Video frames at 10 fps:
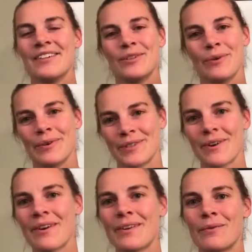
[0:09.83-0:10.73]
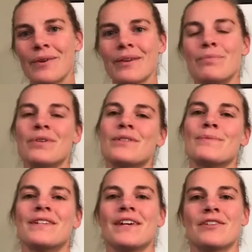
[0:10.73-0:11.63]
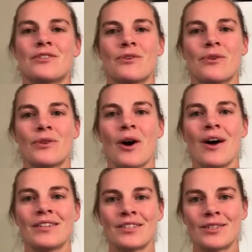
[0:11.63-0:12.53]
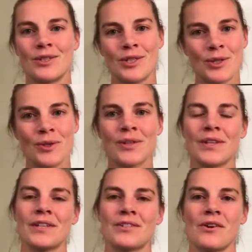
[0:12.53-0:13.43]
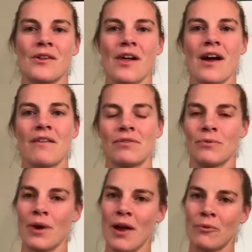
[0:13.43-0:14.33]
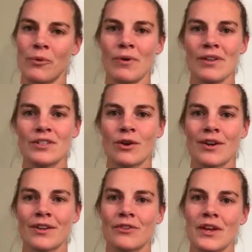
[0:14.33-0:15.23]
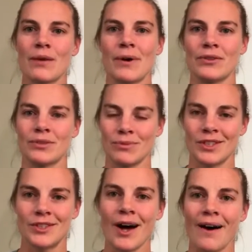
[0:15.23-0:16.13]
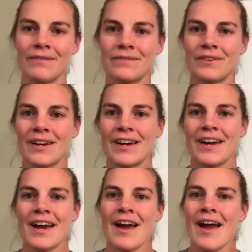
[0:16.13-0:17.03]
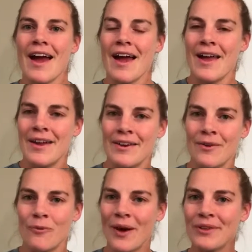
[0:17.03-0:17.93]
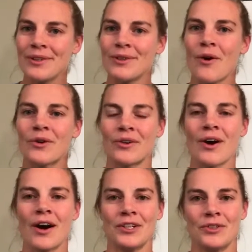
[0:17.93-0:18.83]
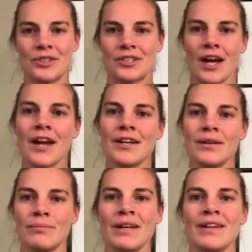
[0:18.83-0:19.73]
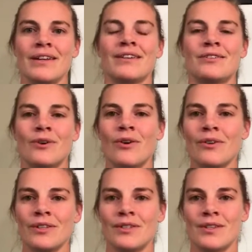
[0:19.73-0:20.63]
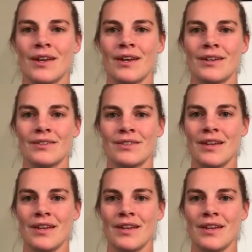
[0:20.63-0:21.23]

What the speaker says: So we're starting to really put some intentional thoughts to certain things in our life, and we're really starting to think about some stuff. And whether you know it or not, you're assigning meaning to all these things